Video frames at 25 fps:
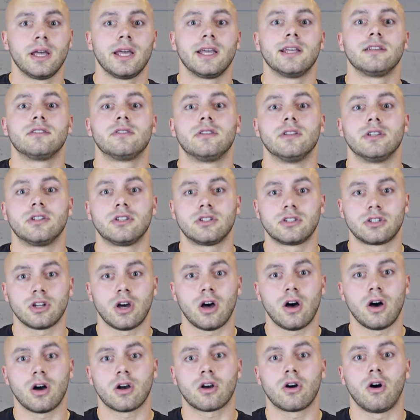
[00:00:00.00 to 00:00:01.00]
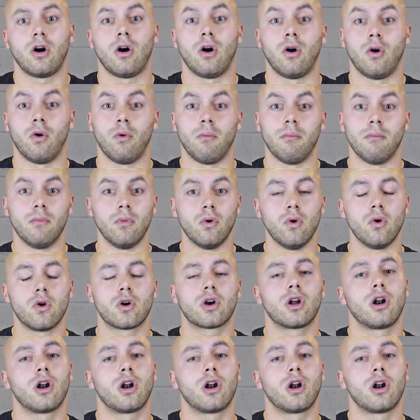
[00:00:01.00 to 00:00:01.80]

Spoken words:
is, the darker or more